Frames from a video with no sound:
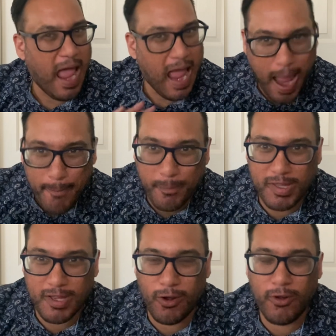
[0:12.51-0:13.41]

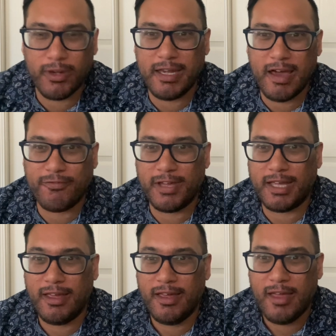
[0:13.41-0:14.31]
Absolutely nothing.
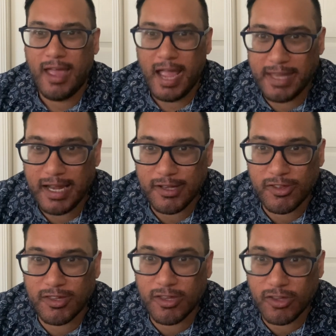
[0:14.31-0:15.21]
And that is
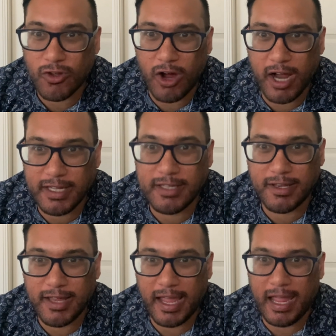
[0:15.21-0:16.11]
society
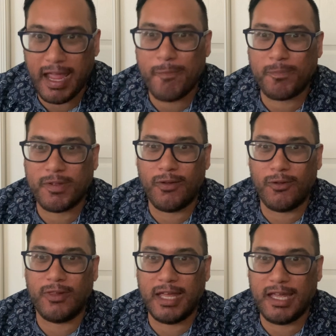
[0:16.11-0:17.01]
today.
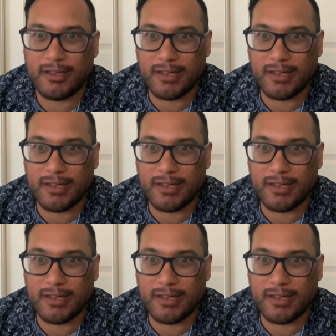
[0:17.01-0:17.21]
Absolutely.